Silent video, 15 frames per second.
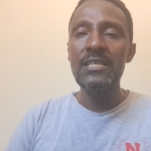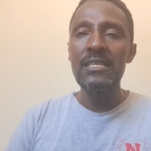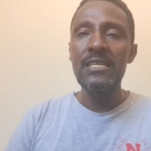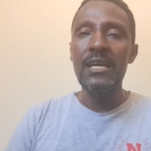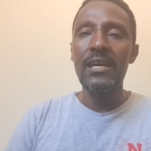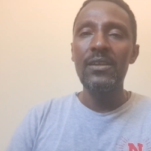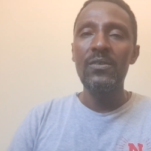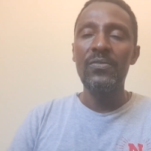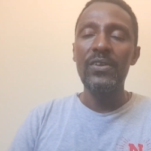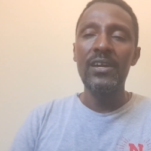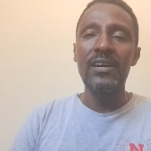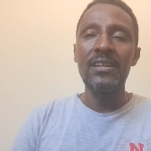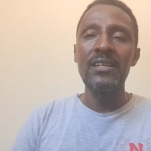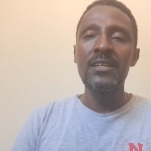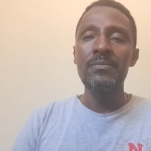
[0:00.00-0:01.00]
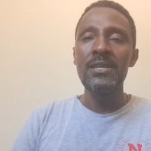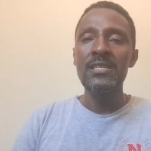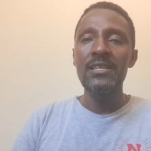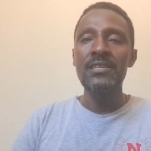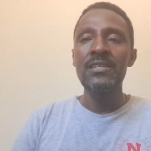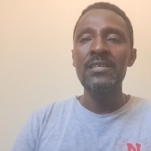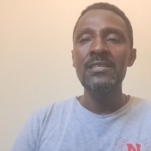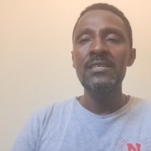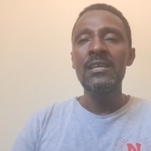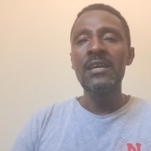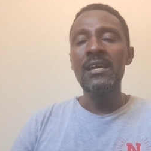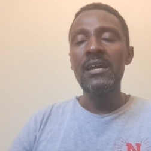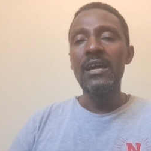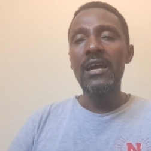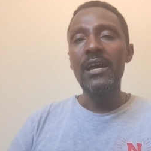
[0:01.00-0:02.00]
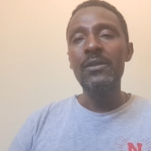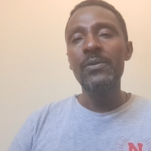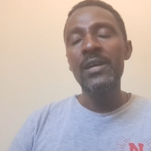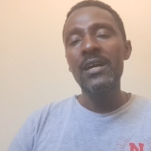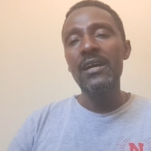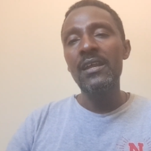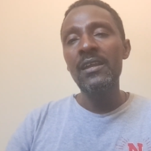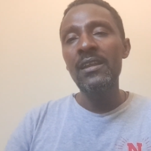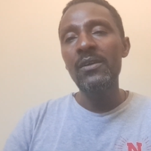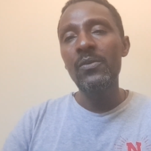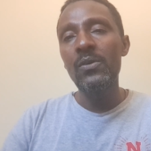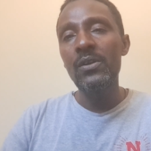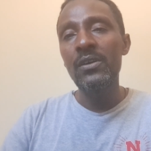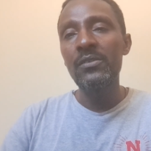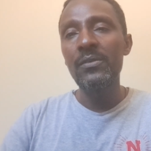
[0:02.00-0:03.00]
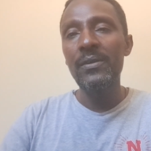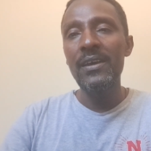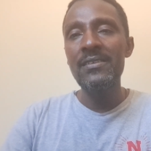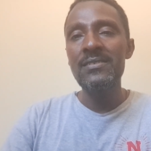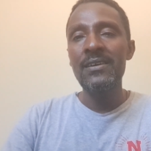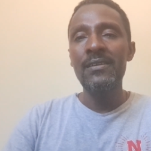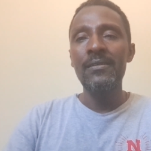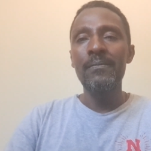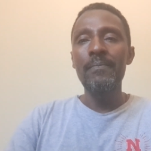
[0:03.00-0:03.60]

this kind of recorded messages and we can really work together